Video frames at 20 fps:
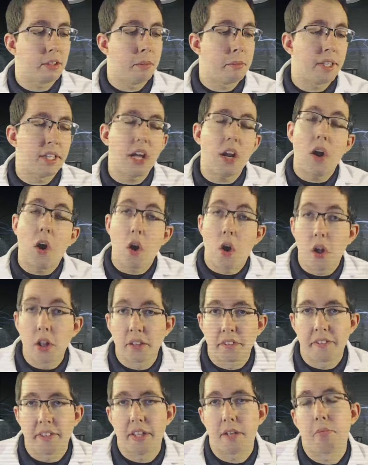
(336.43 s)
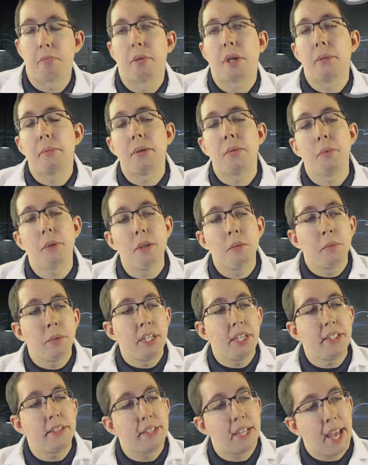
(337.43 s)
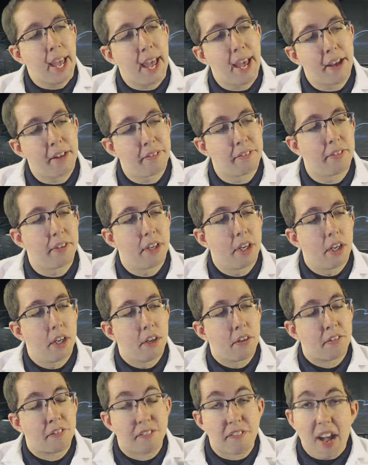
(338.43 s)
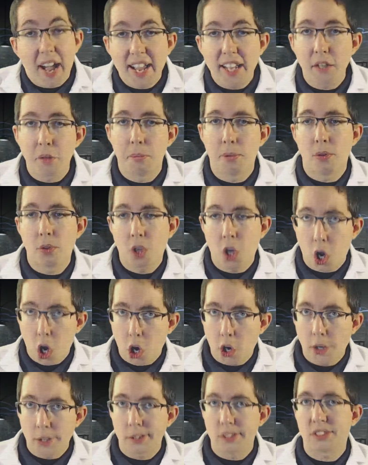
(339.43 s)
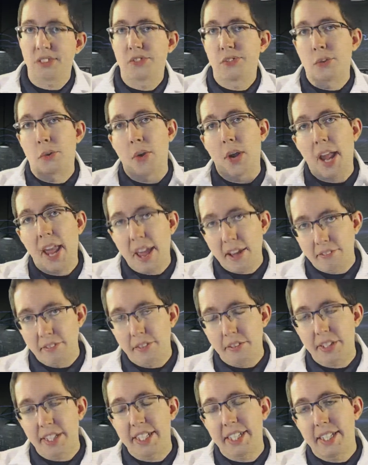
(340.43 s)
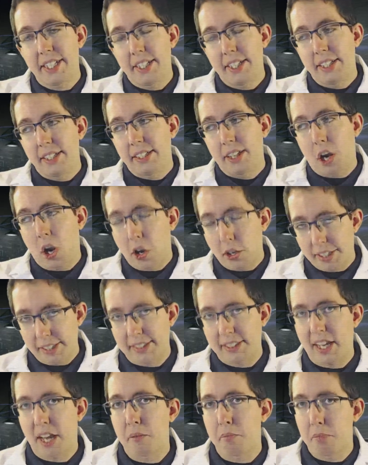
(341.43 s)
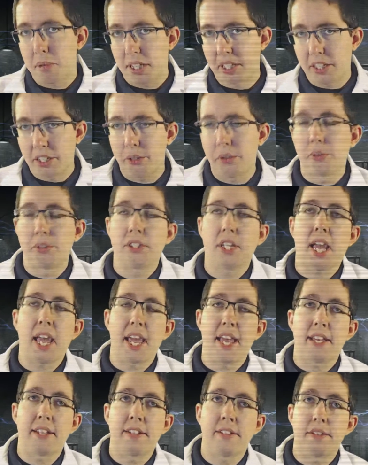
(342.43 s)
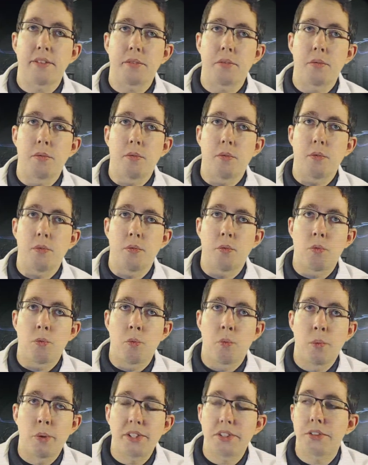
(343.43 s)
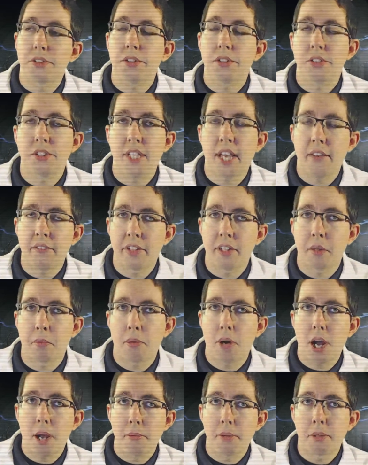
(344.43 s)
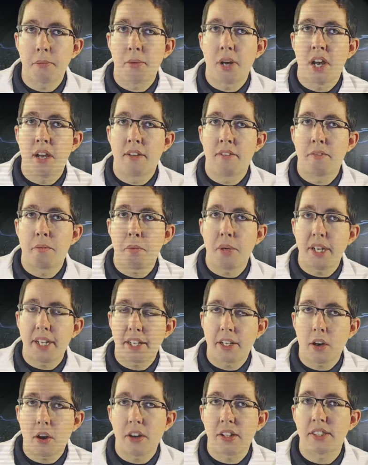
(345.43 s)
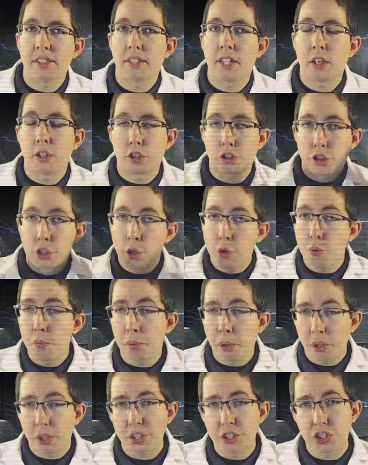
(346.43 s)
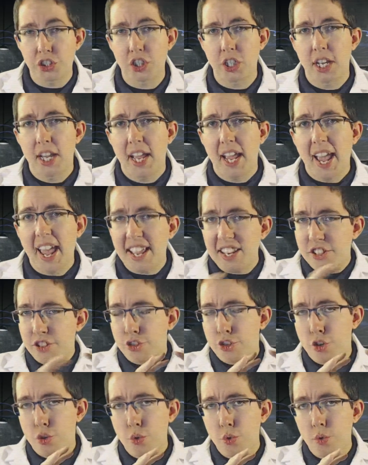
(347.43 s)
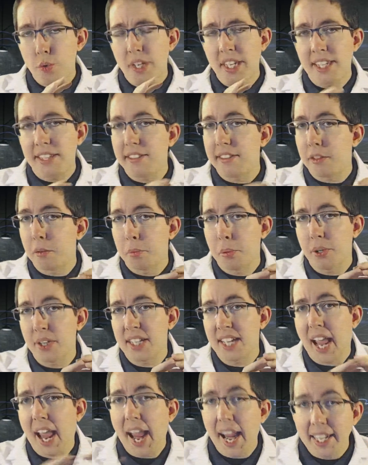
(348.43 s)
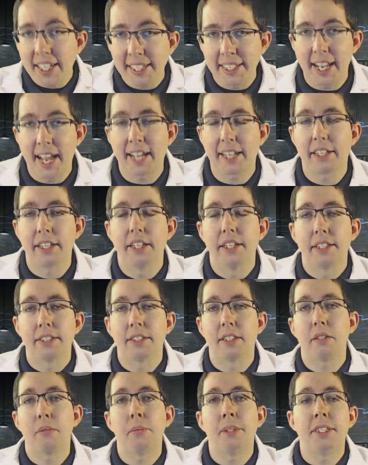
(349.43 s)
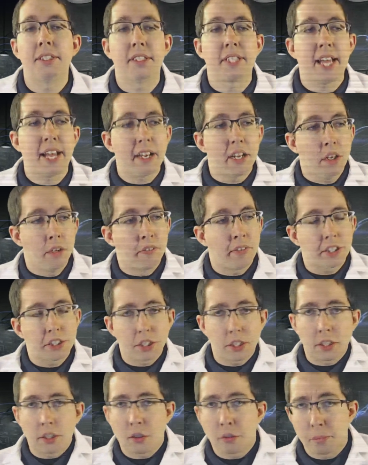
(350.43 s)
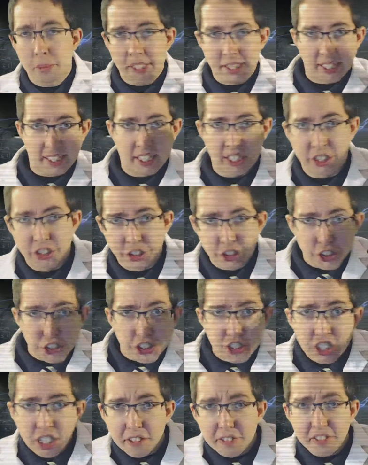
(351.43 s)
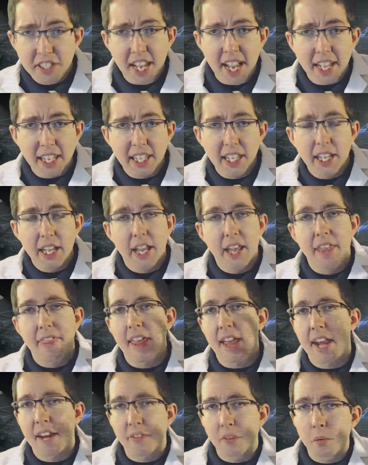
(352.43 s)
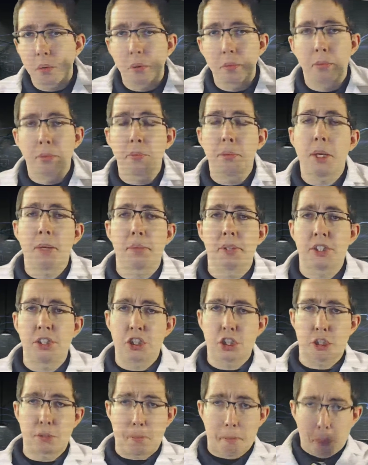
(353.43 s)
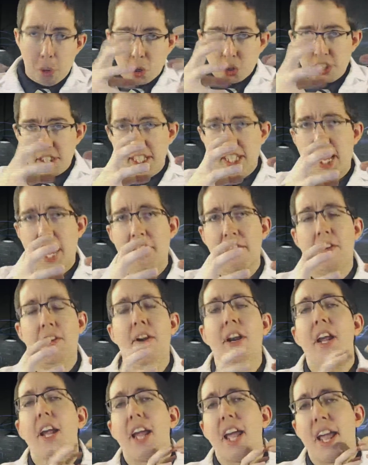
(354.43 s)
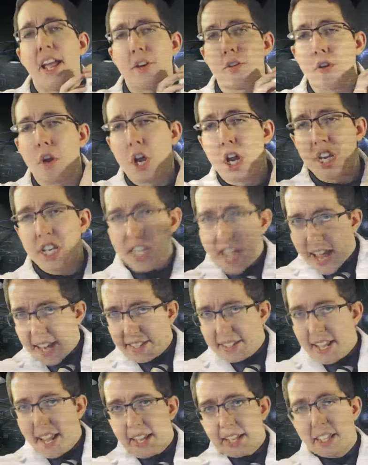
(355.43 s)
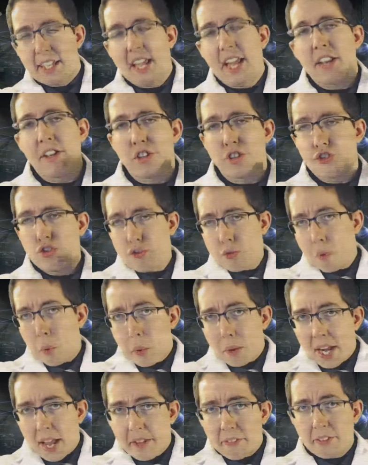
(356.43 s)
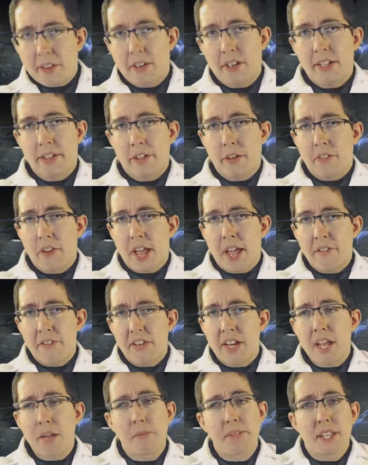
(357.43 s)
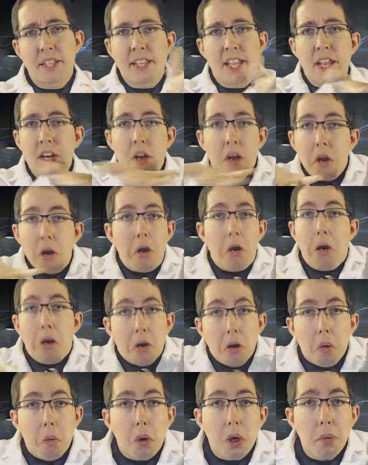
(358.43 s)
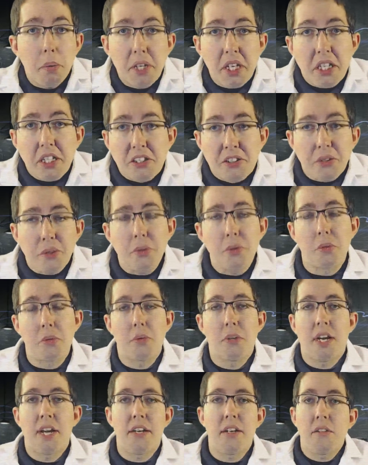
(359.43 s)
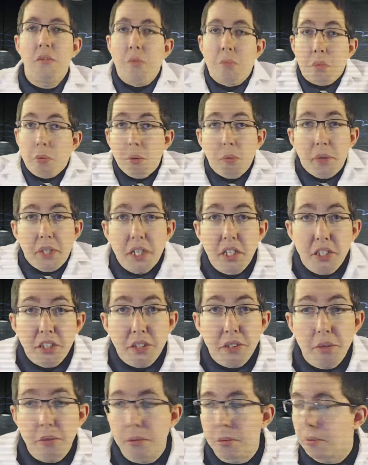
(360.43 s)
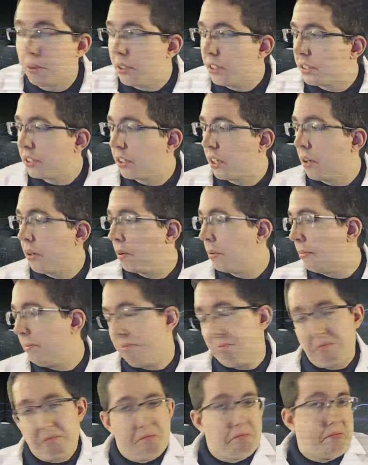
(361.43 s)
I mean, not all of them, but I mean we need to have viable cards for every archetype being used, and Wizards is having the problem of printing cards that are too pushed and too easy to put in any deck. So that means that eventually it'll be like a good stuff deck that everyone will be able to just put together and net deck and just throw it out there at their FNMs, and then what are we gonna do? What are we gonna do? So